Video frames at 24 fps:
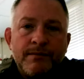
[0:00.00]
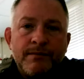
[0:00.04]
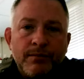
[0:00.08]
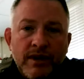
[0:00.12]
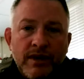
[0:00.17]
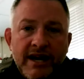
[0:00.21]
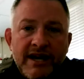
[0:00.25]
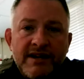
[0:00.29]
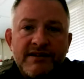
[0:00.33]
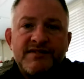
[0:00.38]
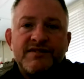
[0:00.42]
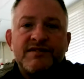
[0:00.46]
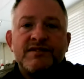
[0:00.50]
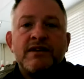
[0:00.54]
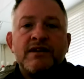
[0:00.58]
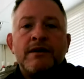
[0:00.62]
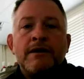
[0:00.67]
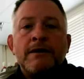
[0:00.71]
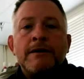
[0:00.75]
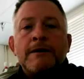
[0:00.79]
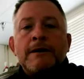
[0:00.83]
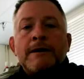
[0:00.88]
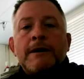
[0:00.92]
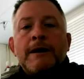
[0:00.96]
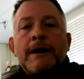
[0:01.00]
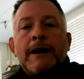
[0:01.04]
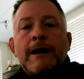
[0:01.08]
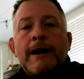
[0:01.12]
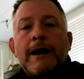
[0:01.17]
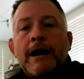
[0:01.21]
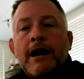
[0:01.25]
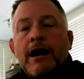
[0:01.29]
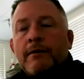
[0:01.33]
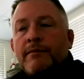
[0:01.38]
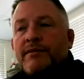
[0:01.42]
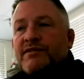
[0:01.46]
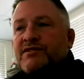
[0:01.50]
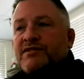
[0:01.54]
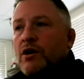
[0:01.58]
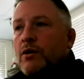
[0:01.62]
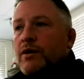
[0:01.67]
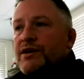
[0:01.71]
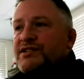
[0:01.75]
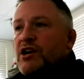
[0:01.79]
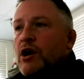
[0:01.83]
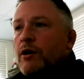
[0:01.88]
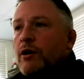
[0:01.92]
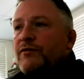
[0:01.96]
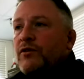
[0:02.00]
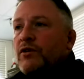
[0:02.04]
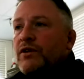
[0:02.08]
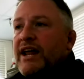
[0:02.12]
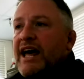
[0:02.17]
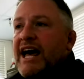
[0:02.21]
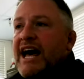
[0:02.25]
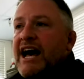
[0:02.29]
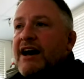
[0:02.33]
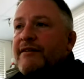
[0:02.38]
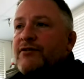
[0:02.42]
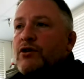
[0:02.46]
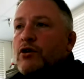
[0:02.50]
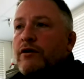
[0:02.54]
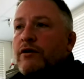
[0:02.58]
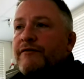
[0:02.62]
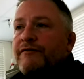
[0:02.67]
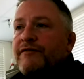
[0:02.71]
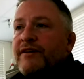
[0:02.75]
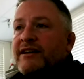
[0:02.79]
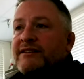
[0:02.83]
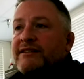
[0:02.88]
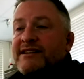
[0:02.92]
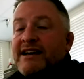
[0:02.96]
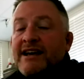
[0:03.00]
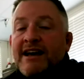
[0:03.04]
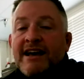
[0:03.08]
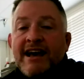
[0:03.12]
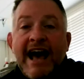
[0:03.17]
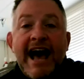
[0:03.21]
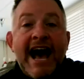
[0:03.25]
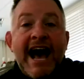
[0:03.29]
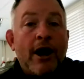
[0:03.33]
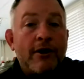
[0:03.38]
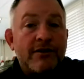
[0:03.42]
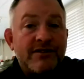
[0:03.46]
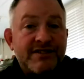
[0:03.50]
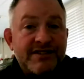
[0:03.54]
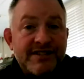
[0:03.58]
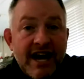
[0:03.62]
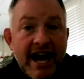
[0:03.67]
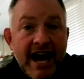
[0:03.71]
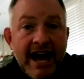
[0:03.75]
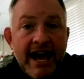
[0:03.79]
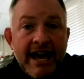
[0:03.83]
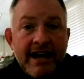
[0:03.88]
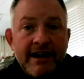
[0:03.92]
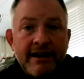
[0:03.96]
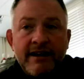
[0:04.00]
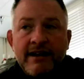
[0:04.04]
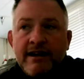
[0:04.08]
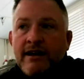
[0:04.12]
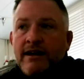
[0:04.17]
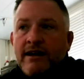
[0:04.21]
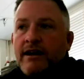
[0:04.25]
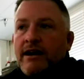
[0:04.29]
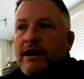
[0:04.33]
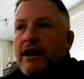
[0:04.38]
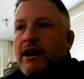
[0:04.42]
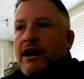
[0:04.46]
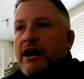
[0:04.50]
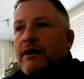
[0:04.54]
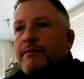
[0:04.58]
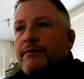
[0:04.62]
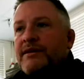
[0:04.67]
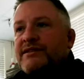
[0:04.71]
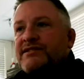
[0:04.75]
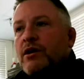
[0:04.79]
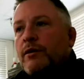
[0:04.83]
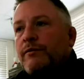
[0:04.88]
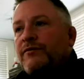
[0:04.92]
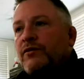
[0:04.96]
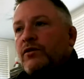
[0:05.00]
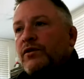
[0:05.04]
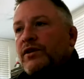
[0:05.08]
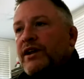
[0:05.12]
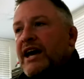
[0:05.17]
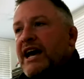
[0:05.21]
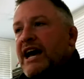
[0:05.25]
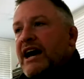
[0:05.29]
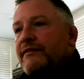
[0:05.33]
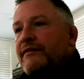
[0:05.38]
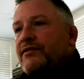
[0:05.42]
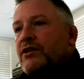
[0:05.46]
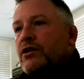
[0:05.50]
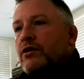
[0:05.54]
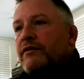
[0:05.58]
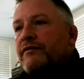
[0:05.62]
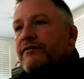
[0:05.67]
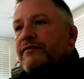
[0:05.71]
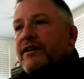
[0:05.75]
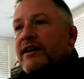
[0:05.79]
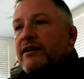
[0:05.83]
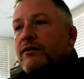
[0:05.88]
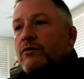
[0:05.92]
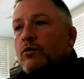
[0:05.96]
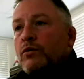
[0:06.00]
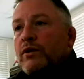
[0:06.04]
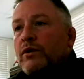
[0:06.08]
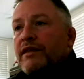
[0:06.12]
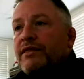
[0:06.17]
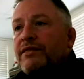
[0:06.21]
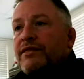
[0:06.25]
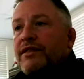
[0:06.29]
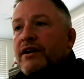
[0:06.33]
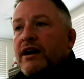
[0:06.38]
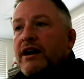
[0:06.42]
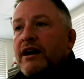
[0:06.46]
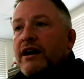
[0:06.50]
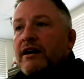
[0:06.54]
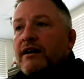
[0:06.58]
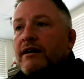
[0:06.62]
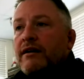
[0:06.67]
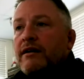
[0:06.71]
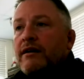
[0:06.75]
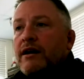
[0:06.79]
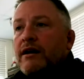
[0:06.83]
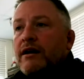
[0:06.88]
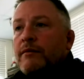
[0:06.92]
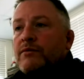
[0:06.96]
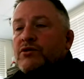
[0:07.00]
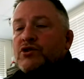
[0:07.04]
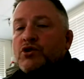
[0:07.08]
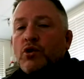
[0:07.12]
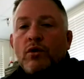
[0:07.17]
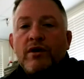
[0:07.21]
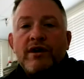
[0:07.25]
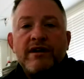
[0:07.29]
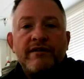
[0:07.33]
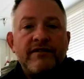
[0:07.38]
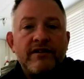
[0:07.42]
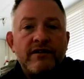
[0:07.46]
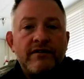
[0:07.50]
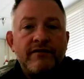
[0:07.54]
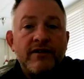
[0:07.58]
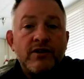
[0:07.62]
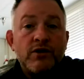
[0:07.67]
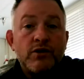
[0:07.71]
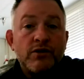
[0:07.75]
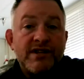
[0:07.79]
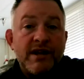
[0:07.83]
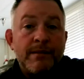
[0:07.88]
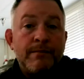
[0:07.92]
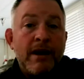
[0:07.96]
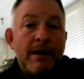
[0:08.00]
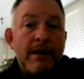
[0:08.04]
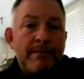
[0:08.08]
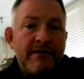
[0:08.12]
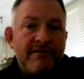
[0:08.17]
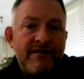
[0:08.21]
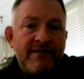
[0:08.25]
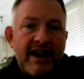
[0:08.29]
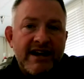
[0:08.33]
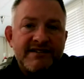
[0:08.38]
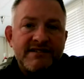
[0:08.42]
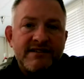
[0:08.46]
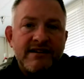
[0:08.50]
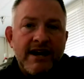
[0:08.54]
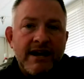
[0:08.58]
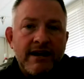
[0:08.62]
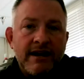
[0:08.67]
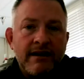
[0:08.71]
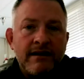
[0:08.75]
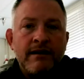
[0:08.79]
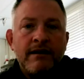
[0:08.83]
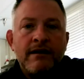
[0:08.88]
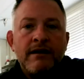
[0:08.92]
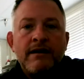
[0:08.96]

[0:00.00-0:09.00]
place It's always helpful to have your event outside. It's helpful to have your event with a majority of individuals that might be vaccinated.